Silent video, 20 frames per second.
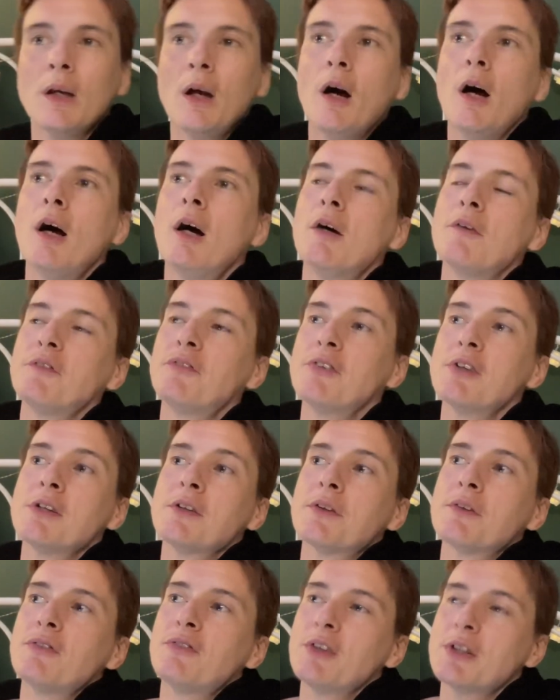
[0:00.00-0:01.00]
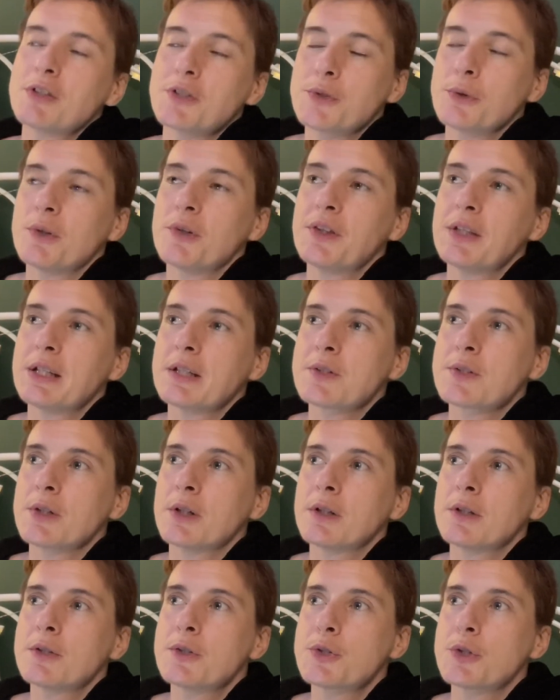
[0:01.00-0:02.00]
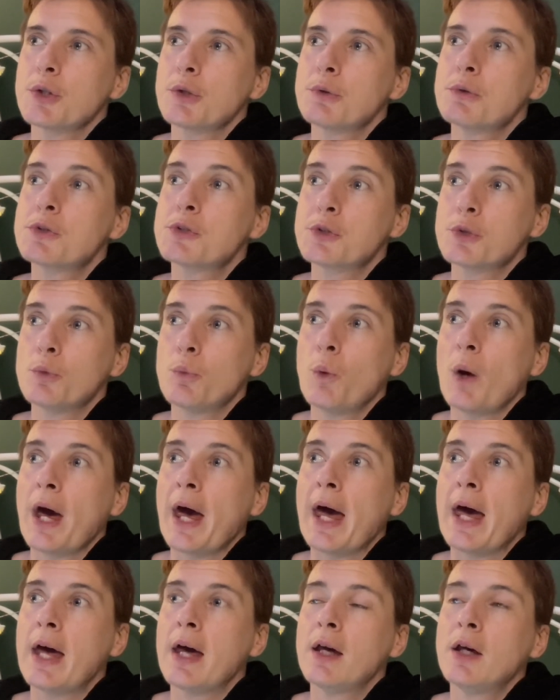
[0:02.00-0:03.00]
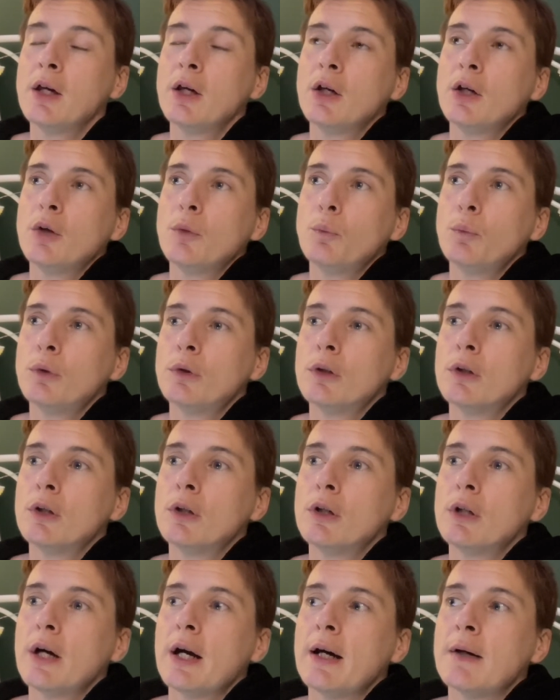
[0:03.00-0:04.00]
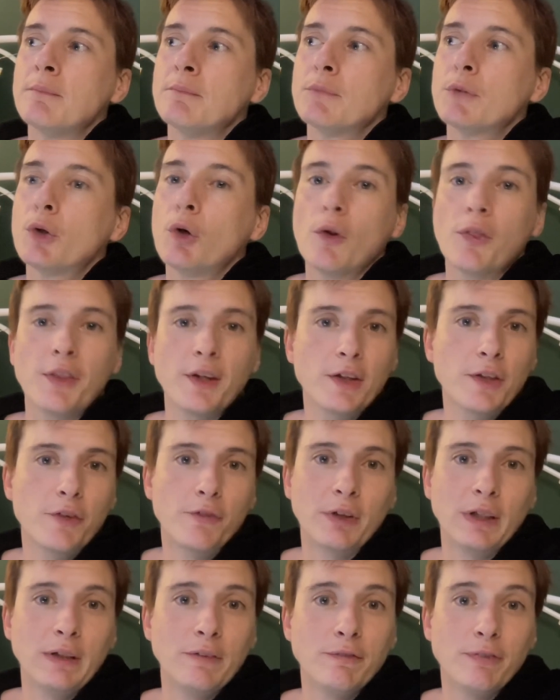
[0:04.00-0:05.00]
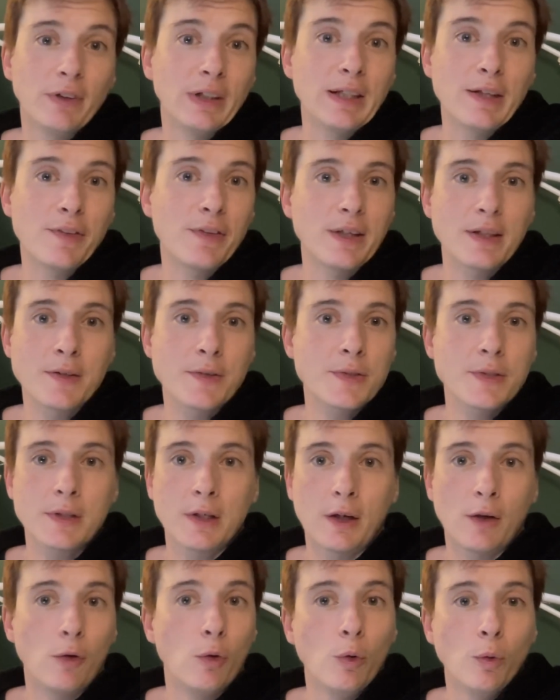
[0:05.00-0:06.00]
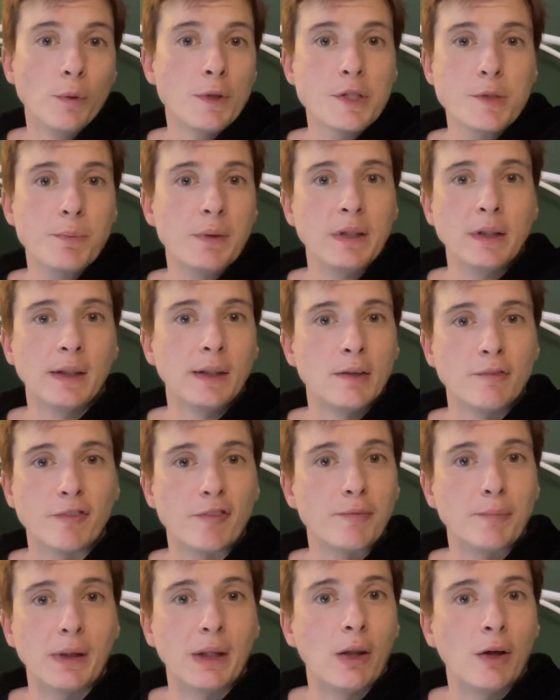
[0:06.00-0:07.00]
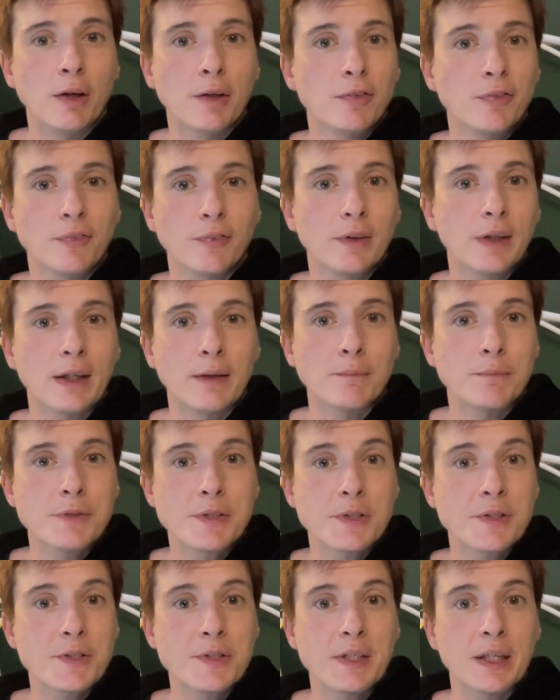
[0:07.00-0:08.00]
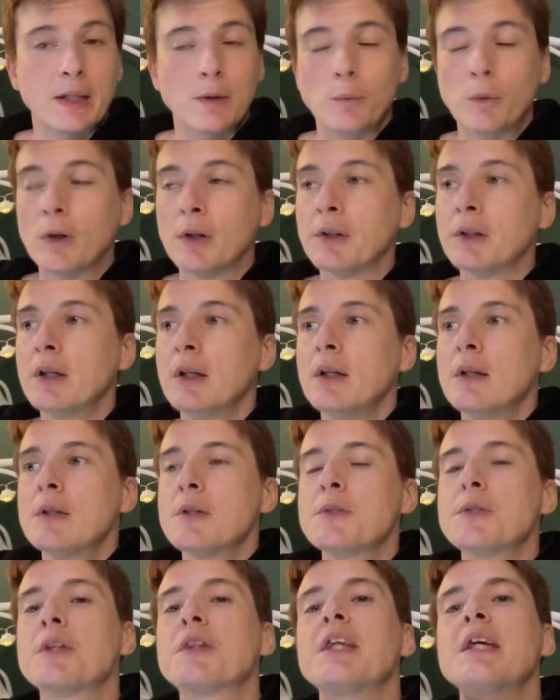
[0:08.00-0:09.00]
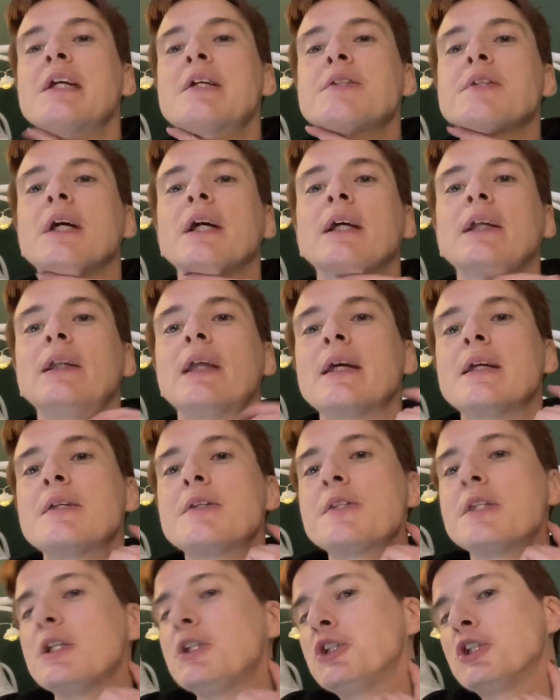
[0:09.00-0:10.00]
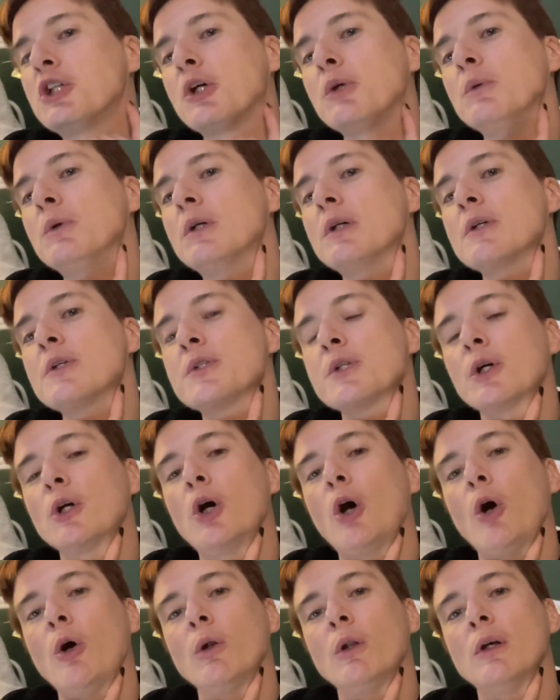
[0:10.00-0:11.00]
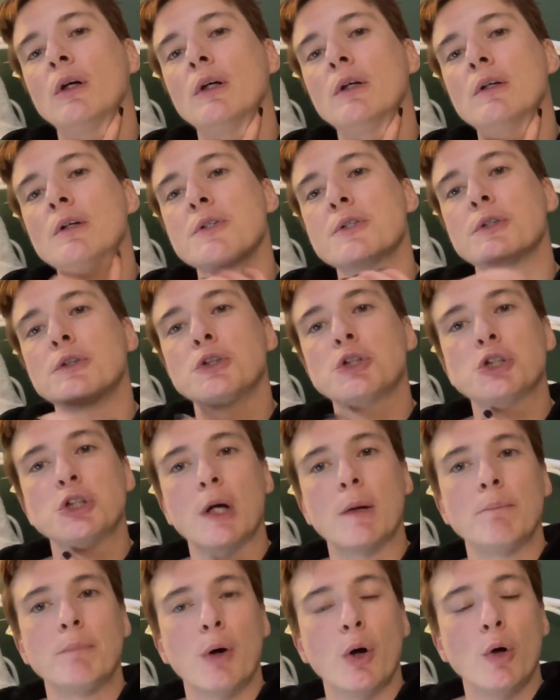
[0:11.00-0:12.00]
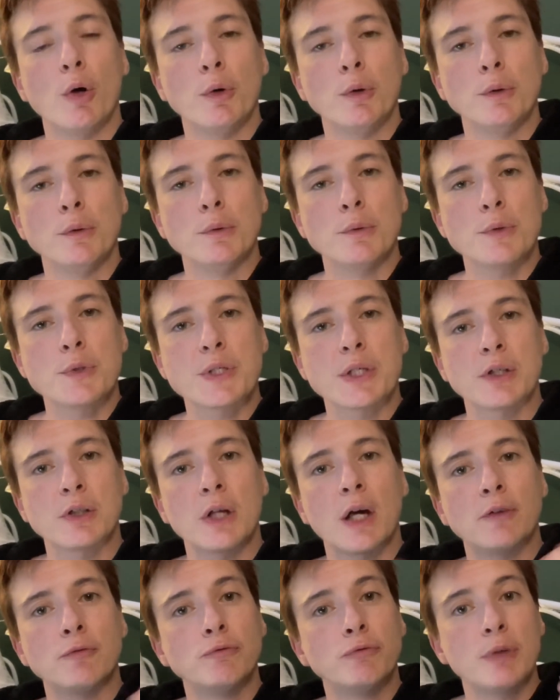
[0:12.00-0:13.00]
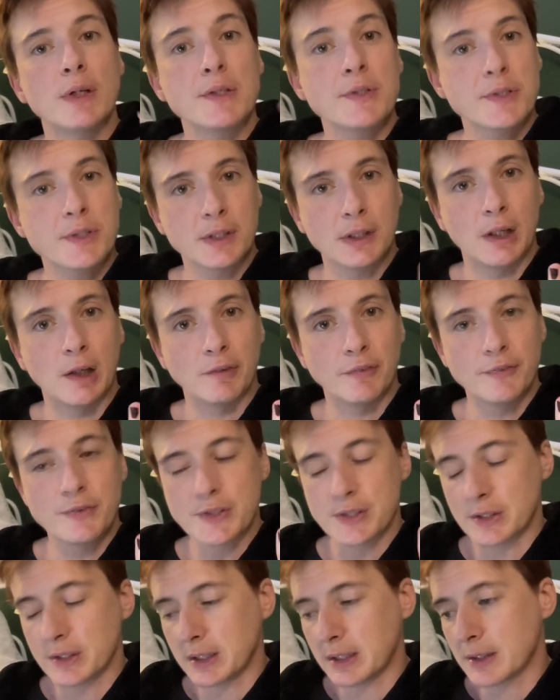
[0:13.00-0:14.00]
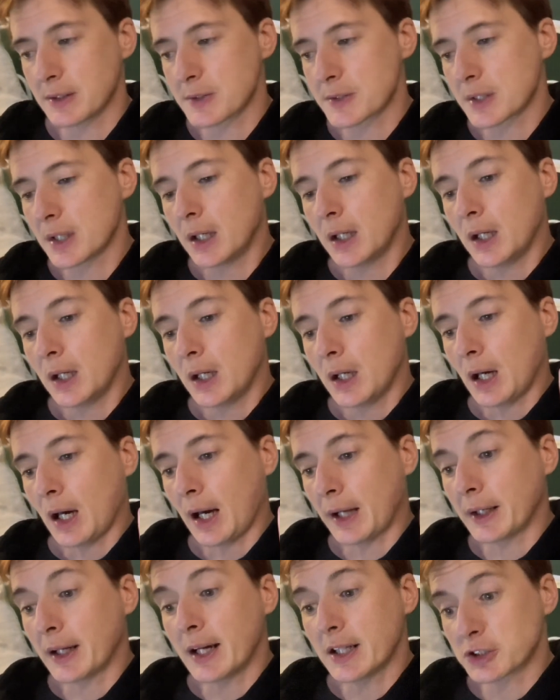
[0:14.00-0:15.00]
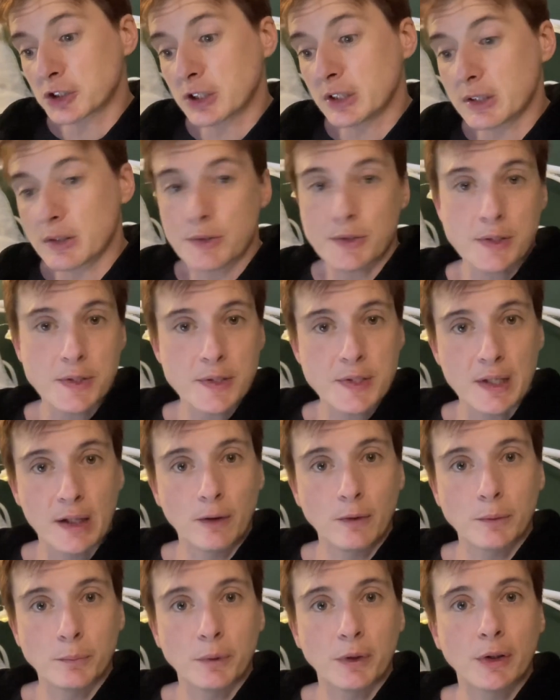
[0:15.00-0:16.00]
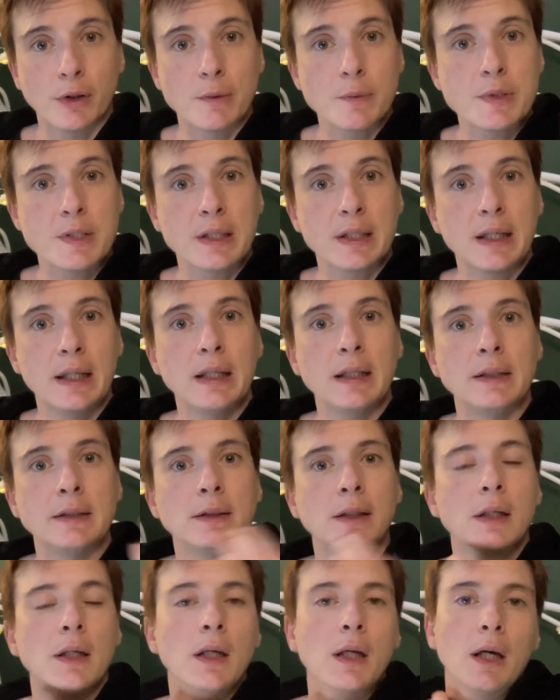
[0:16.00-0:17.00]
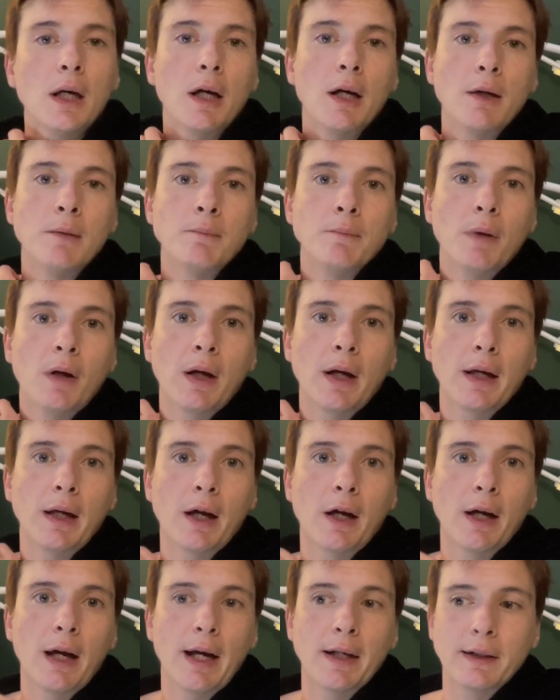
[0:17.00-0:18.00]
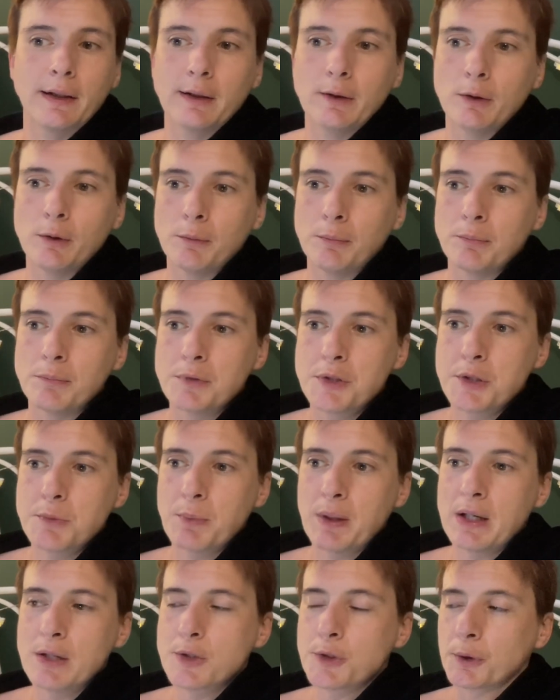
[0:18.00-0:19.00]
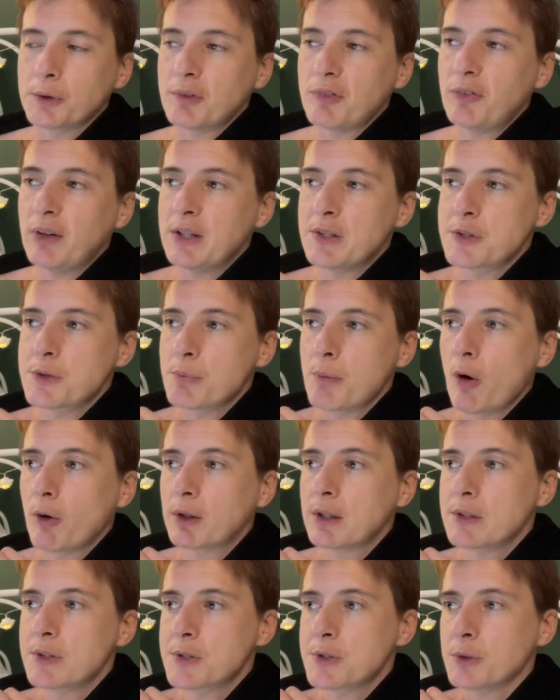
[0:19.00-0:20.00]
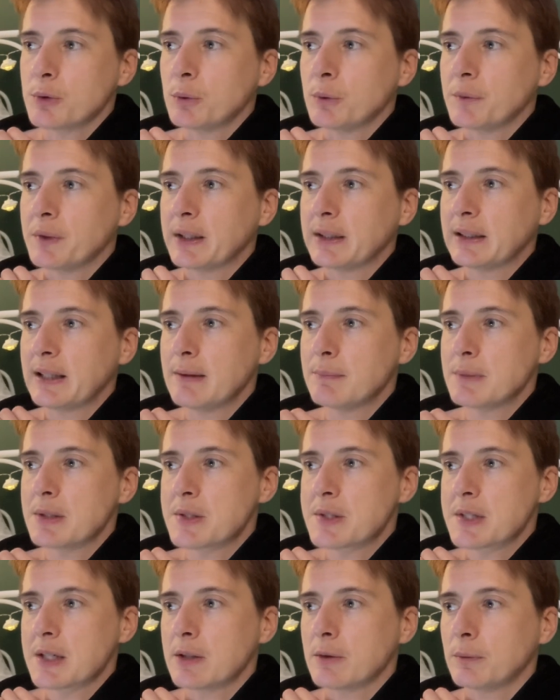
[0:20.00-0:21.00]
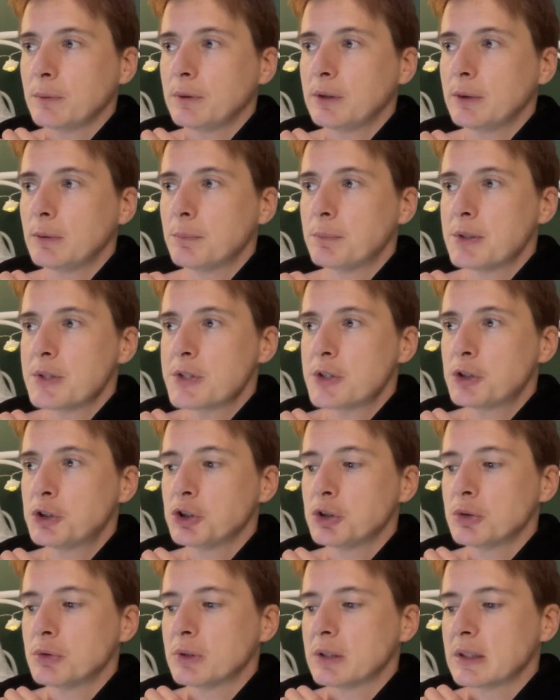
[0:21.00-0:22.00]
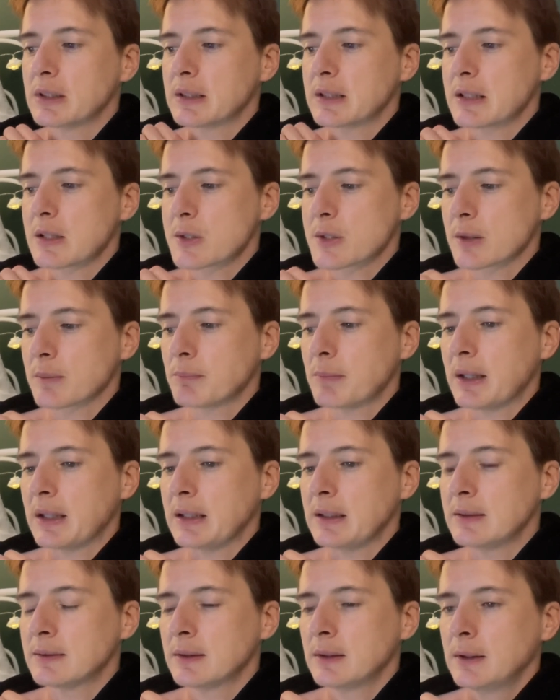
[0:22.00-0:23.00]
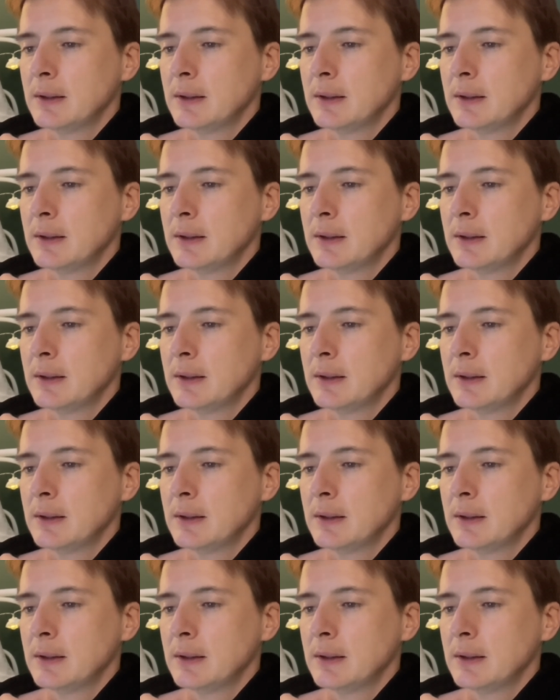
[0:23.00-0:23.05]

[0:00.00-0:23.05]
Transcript: The first sort of things I sewed to wear were gothic frilly things. Always been the love of my life since day one. So things like lacy chokers and collars and jabots and wrist cuffs and things. And I actually used to sell them when I was a kid. I had a little space on a friend's market stall, and they'd let me sell little bits of jewellery and things I'd made.